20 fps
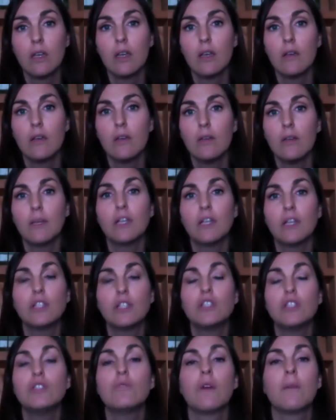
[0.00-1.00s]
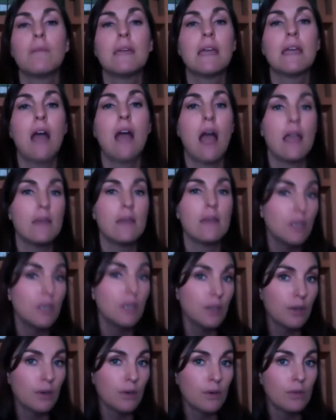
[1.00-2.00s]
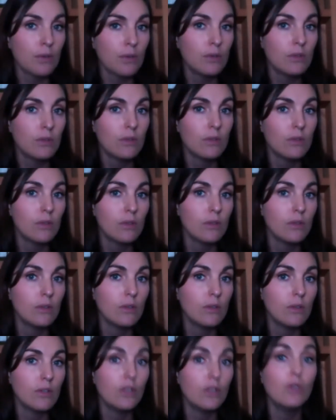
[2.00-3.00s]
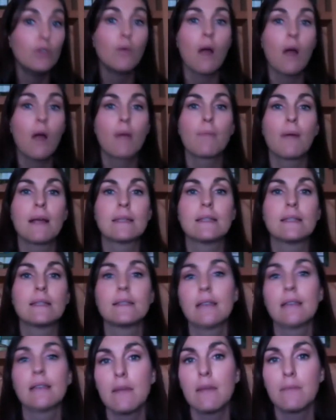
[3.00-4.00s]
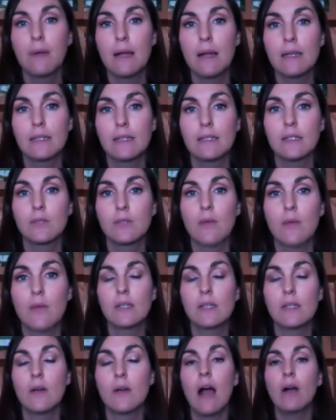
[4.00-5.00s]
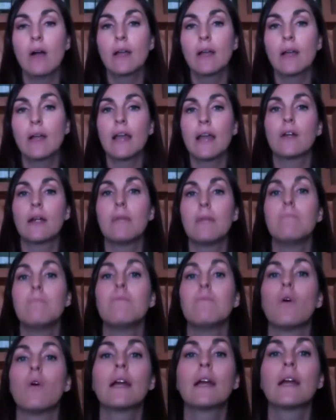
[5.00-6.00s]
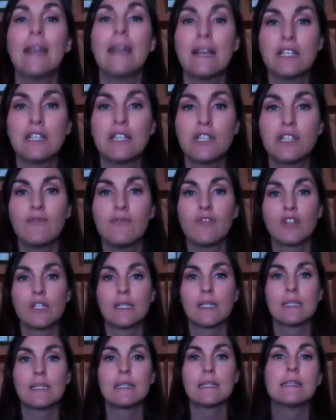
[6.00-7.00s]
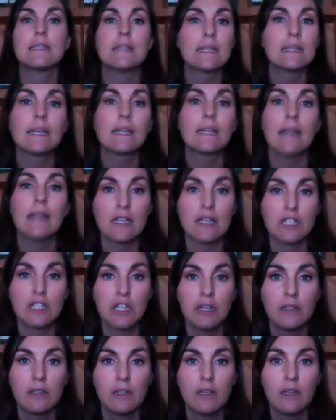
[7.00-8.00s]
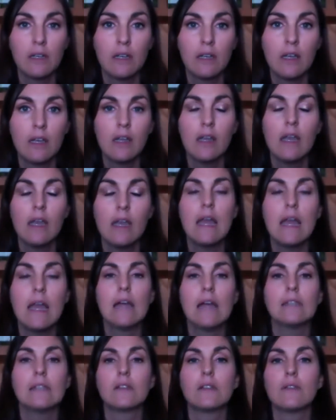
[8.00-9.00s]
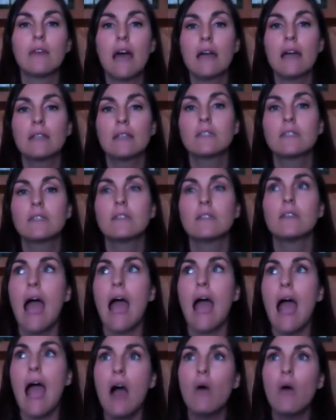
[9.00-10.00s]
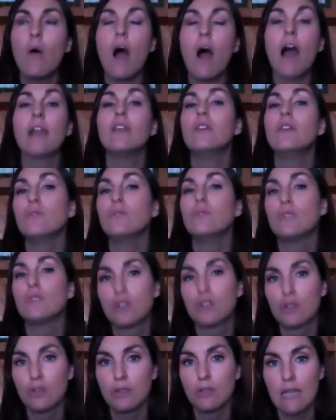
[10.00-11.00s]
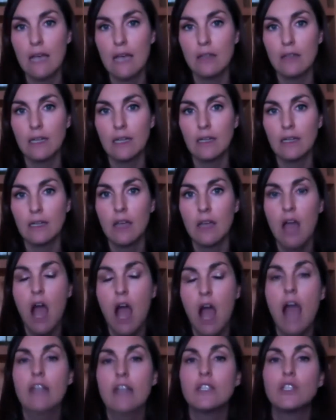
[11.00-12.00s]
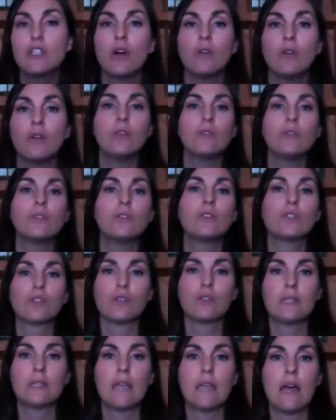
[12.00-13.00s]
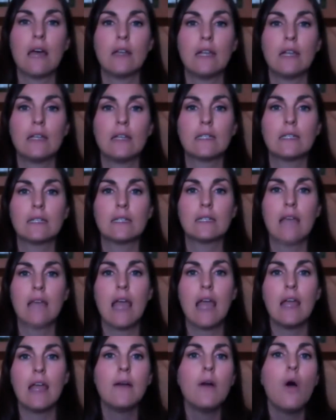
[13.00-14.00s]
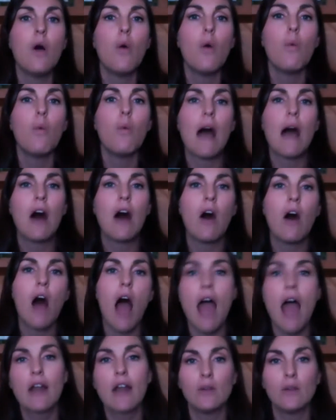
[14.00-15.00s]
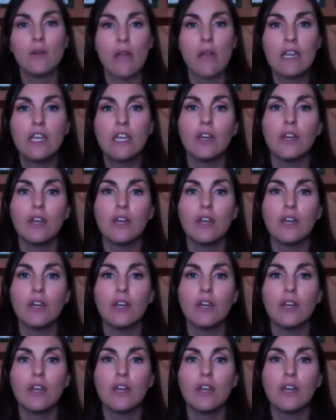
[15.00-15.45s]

Because you are me, I am you. You are presence, I am presence, right? So how can I create more connection versus the disconnection? And so that's how I use truth telling. I don't use truth telling to say, well, I don't like you.